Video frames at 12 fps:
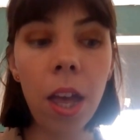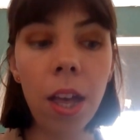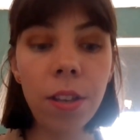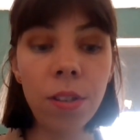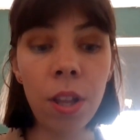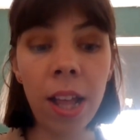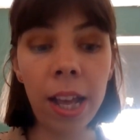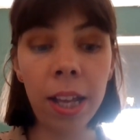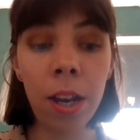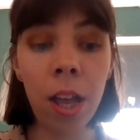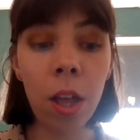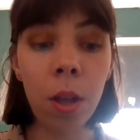so that I
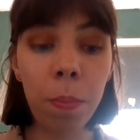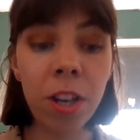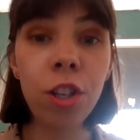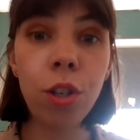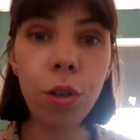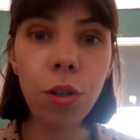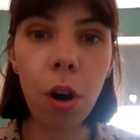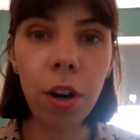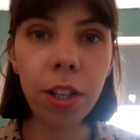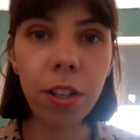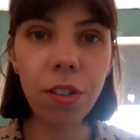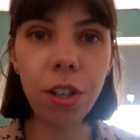can upload a
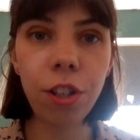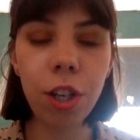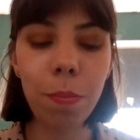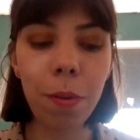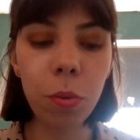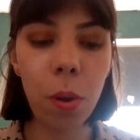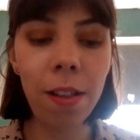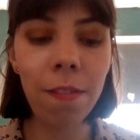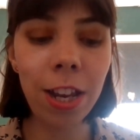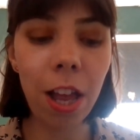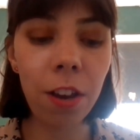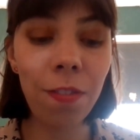tutorial to YouTube as well
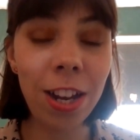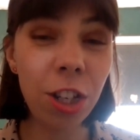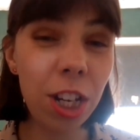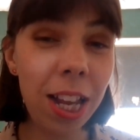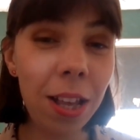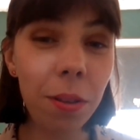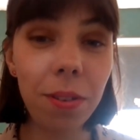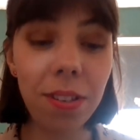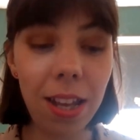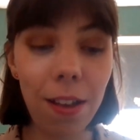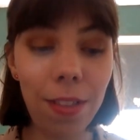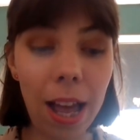eventually. We'll
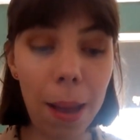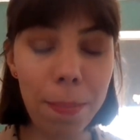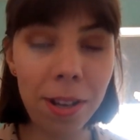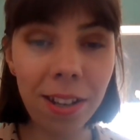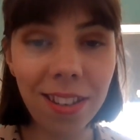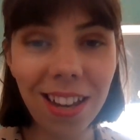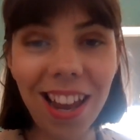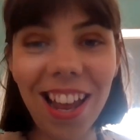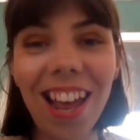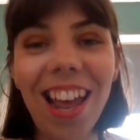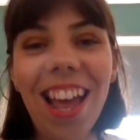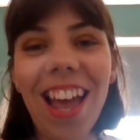see if that
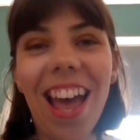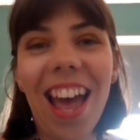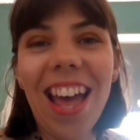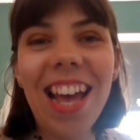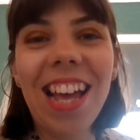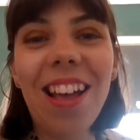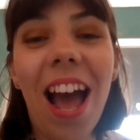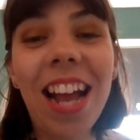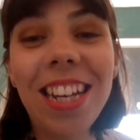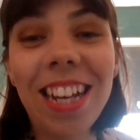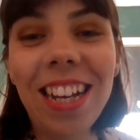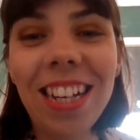happens. I
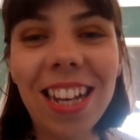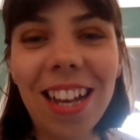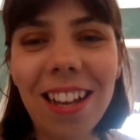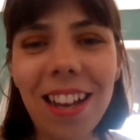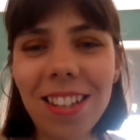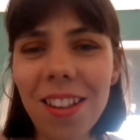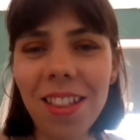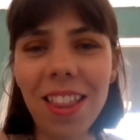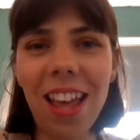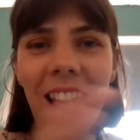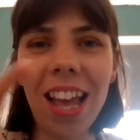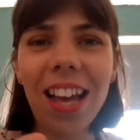need a
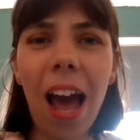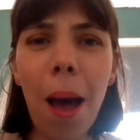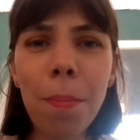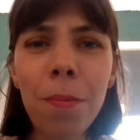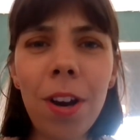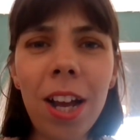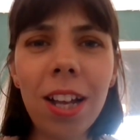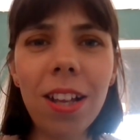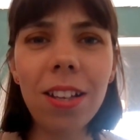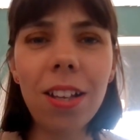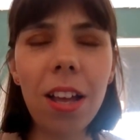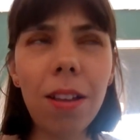camera,
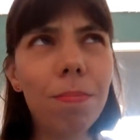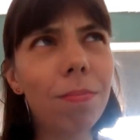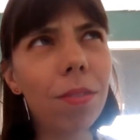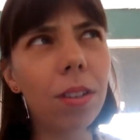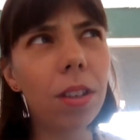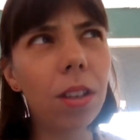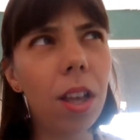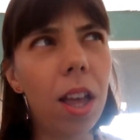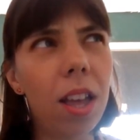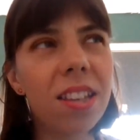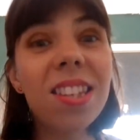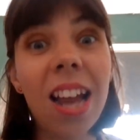
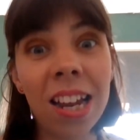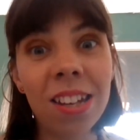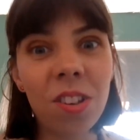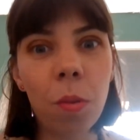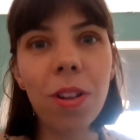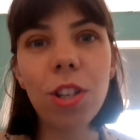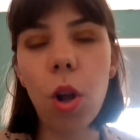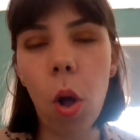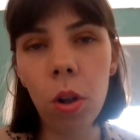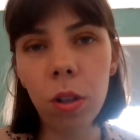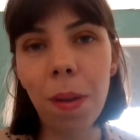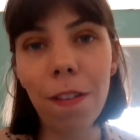a stand on which to
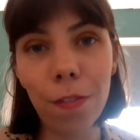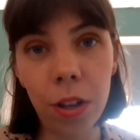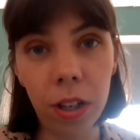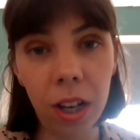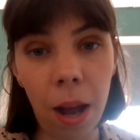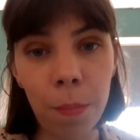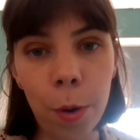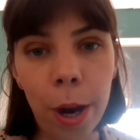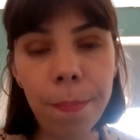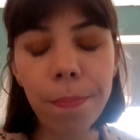hold my phone camera.